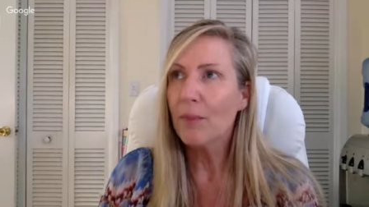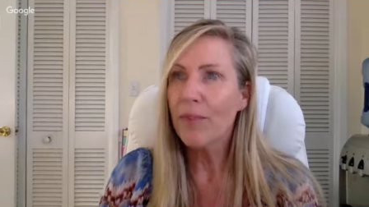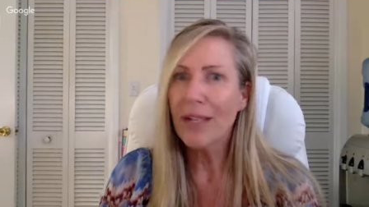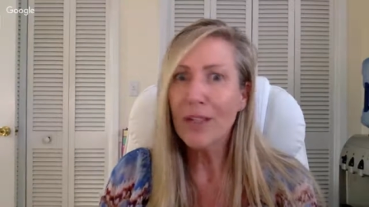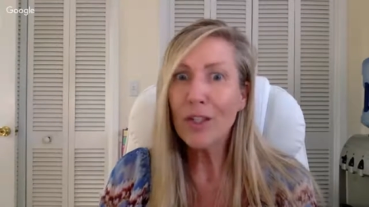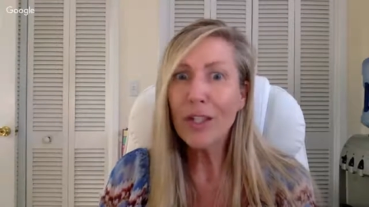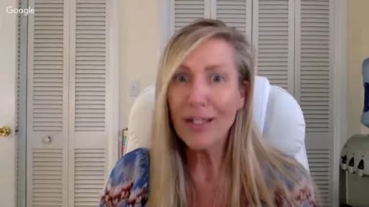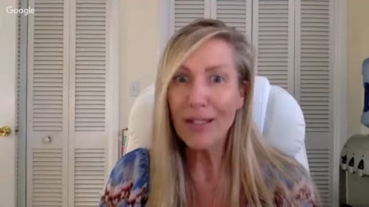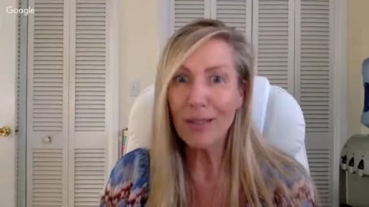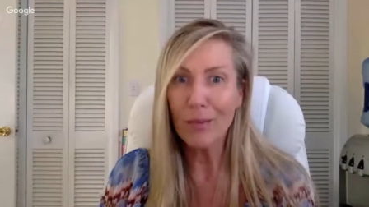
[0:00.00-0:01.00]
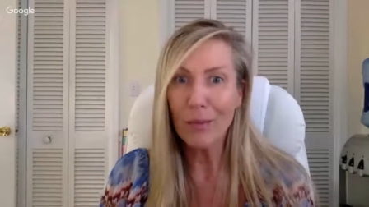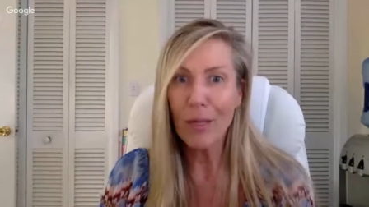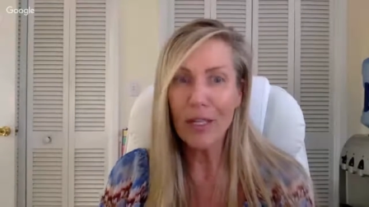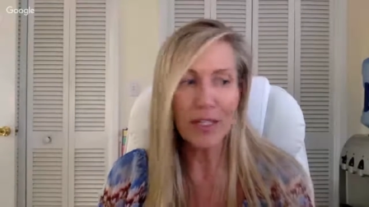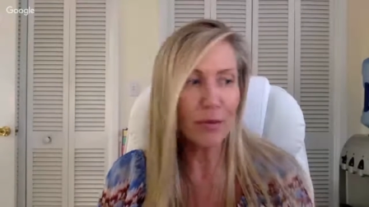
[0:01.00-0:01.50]
they look at it
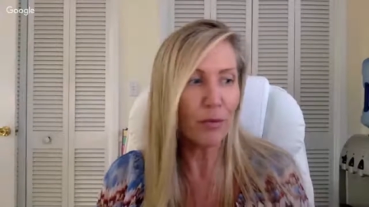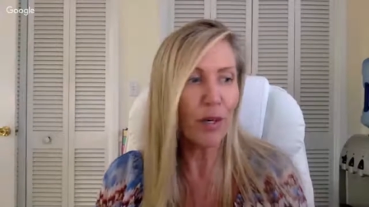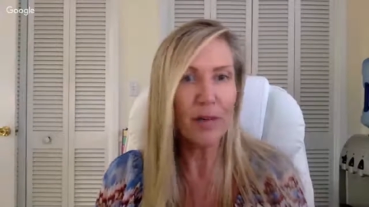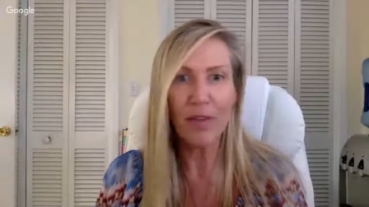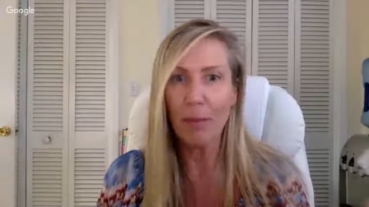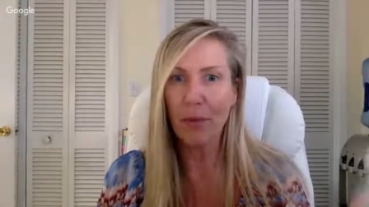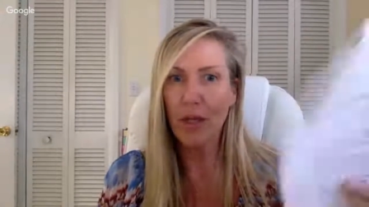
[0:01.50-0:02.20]
when it's in front of them.